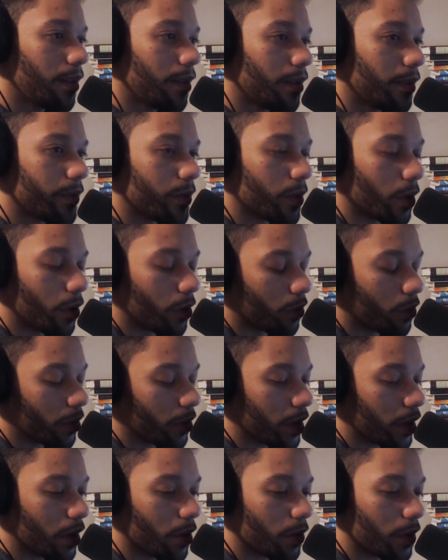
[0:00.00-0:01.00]
So,
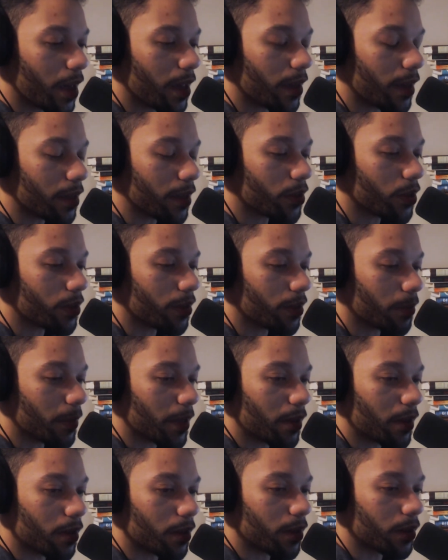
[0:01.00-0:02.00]
you know, that's just something
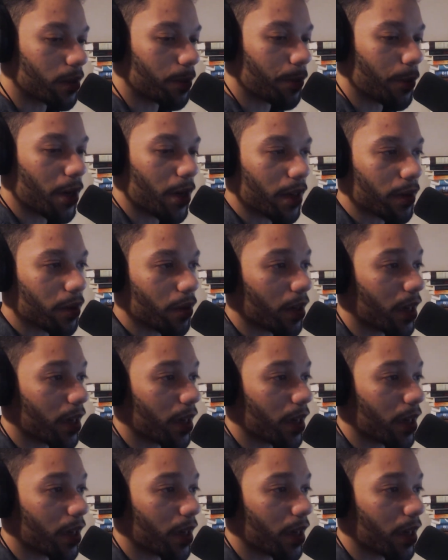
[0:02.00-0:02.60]
to point out there.